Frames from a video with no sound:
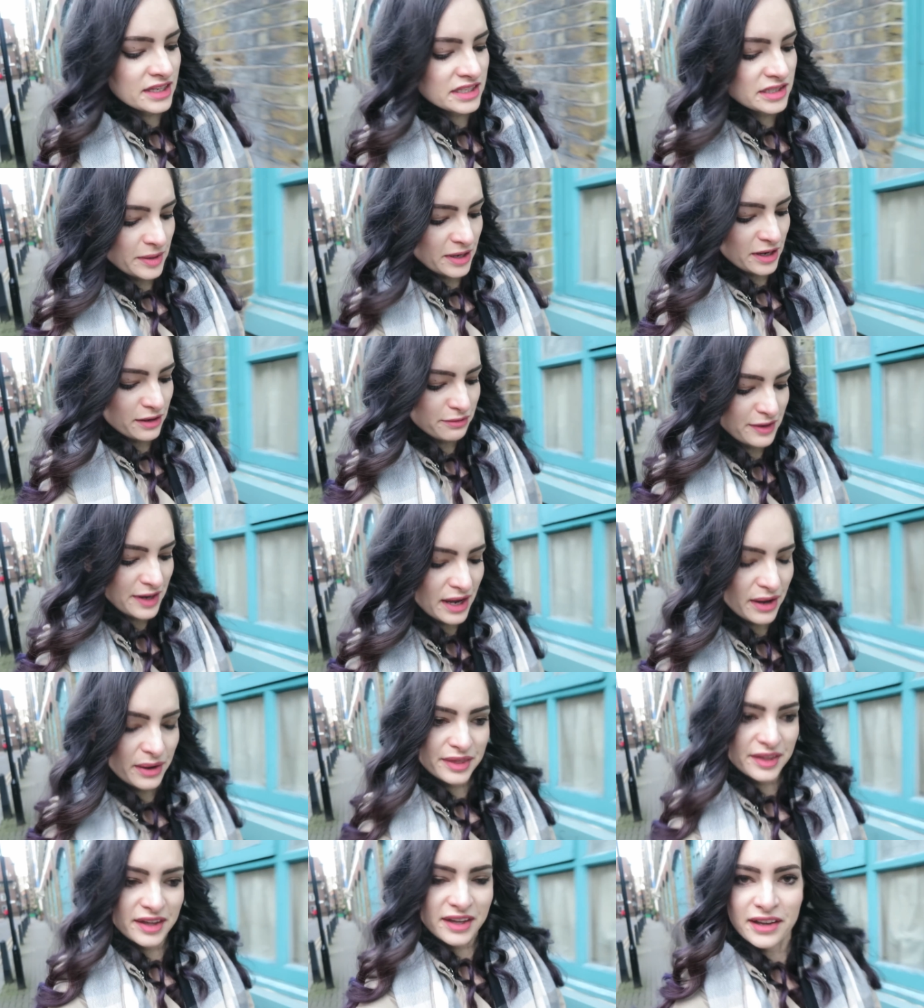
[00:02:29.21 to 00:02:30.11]
That's about it for
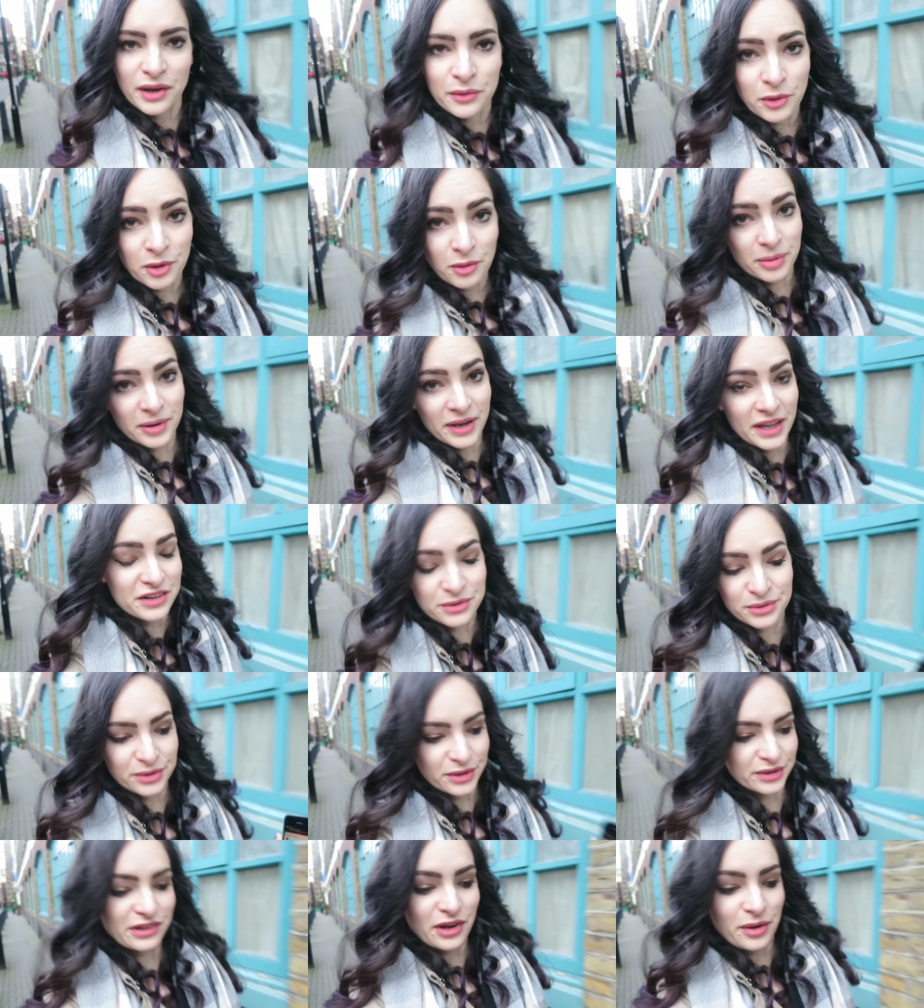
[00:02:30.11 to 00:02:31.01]
now, I think. I will reply to
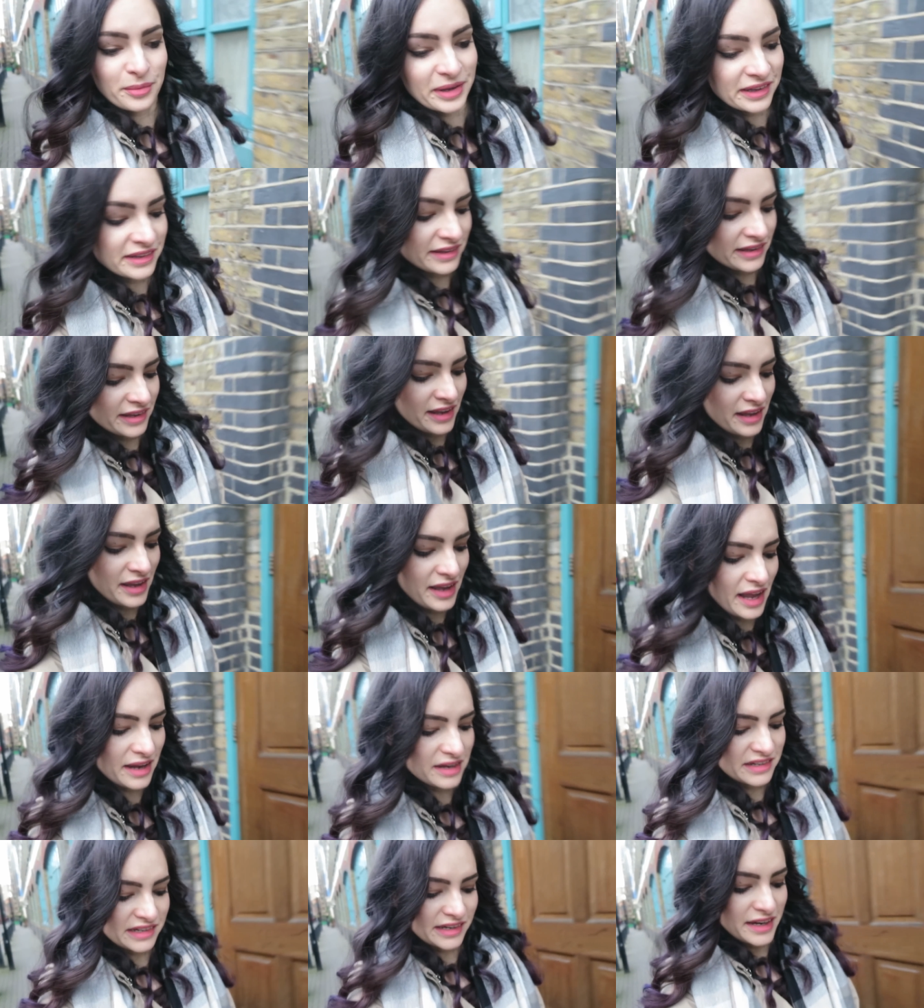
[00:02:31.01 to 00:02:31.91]
all those comments,
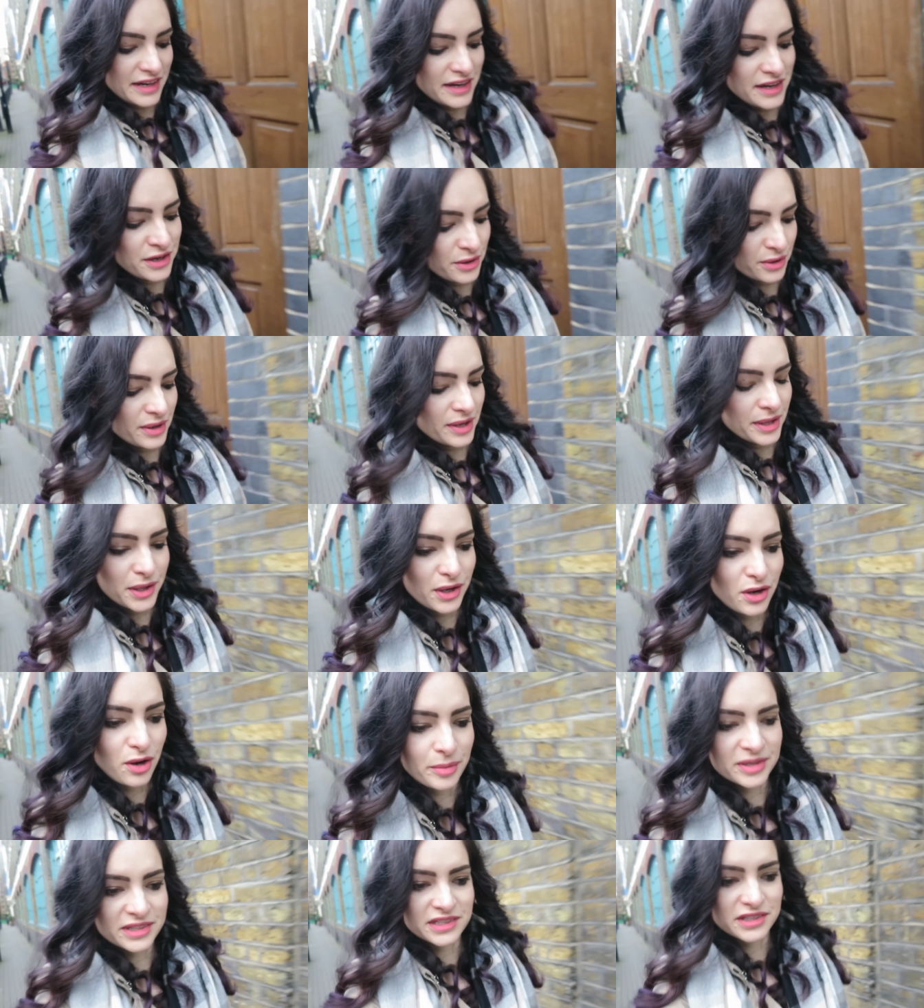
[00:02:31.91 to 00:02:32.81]
actually, you know, in the
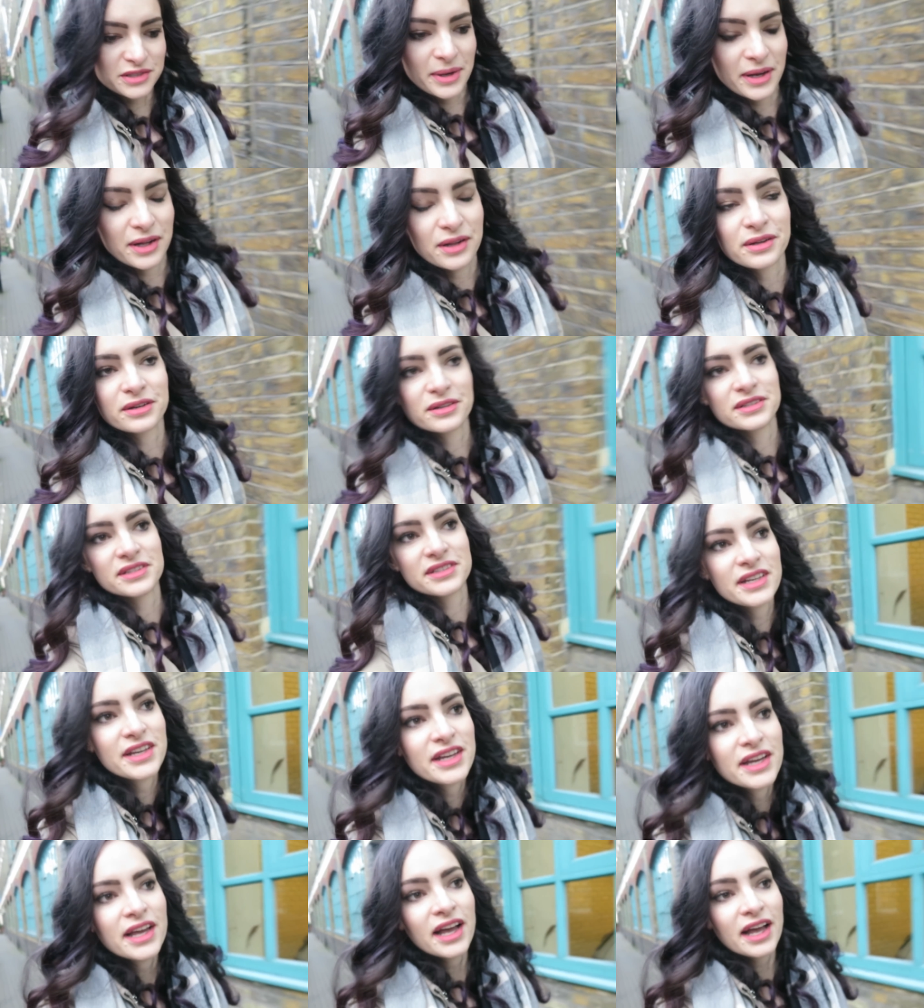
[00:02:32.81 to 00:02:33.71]
comments as well, because
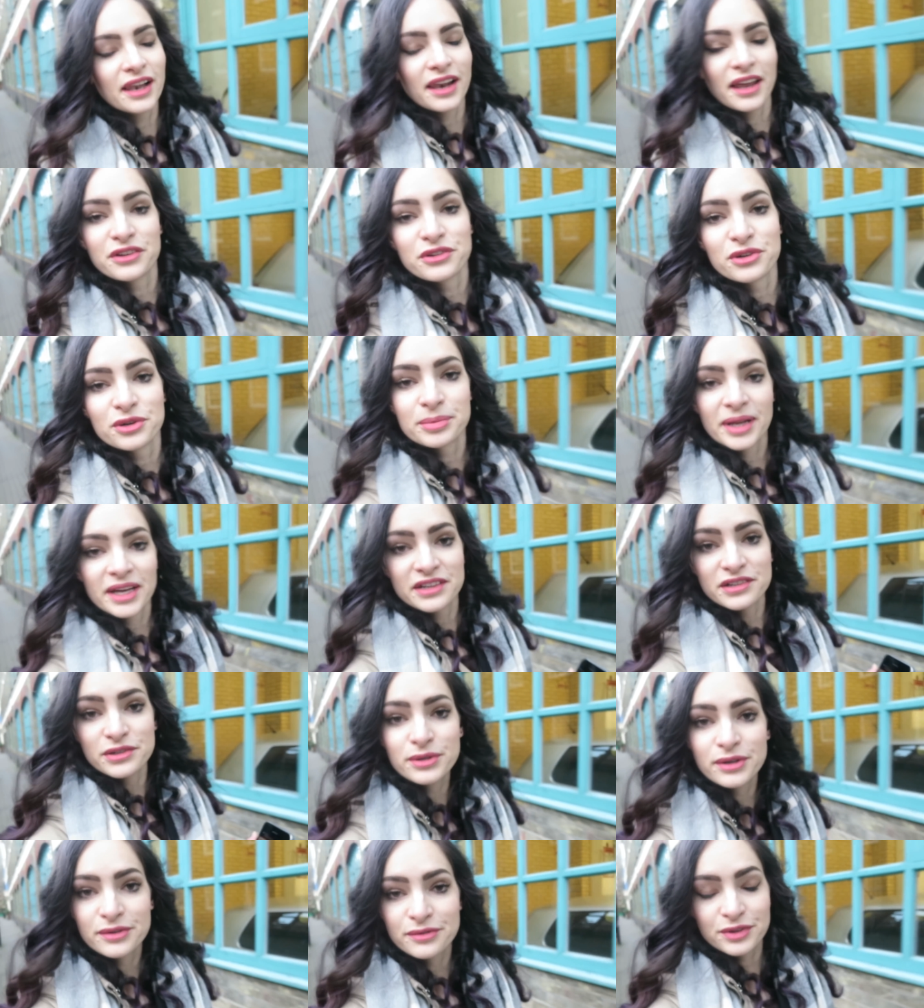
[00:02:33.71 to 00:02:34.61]
I like to reply
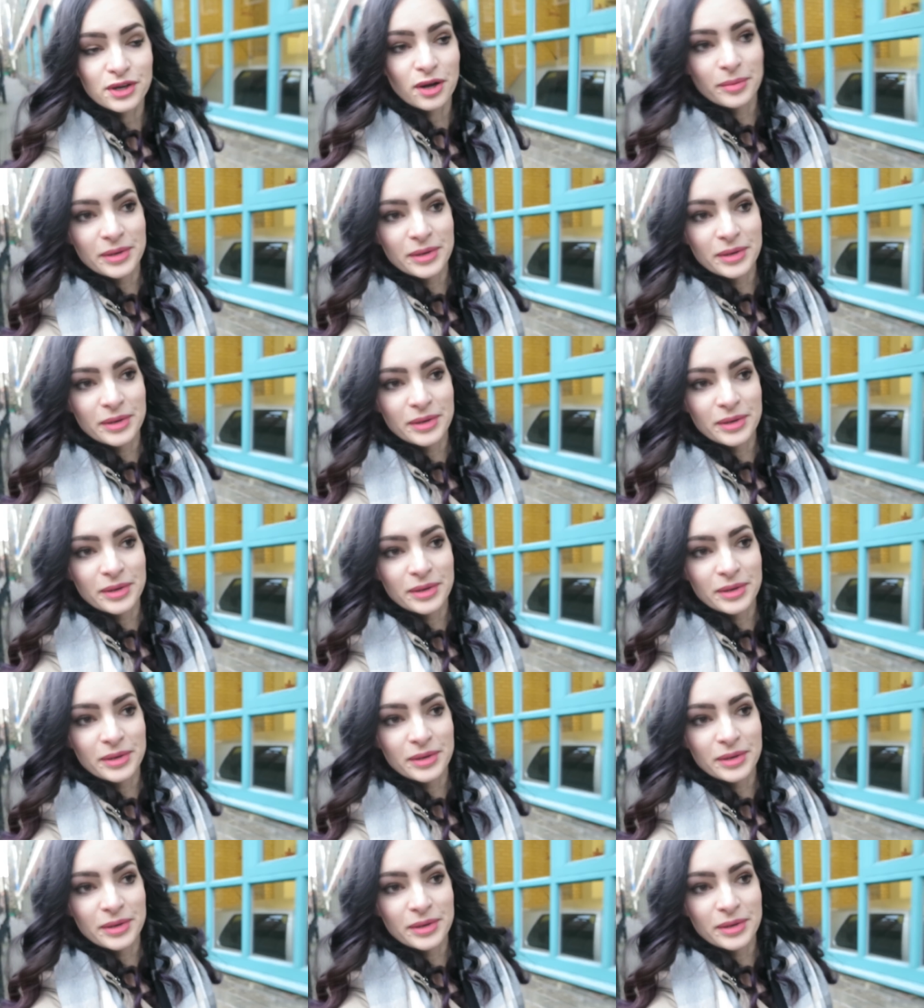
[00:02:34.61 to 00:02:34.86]
to all of the